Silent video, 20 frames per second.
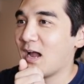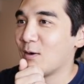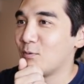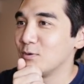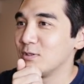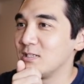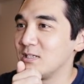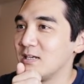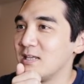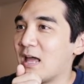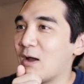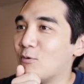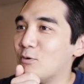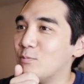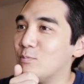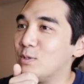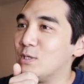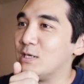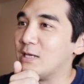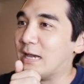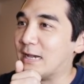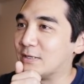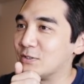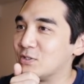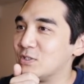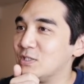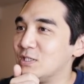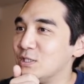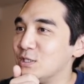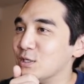I would say that would be
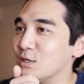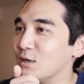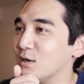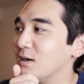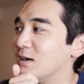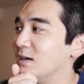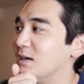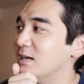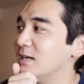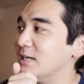S tier.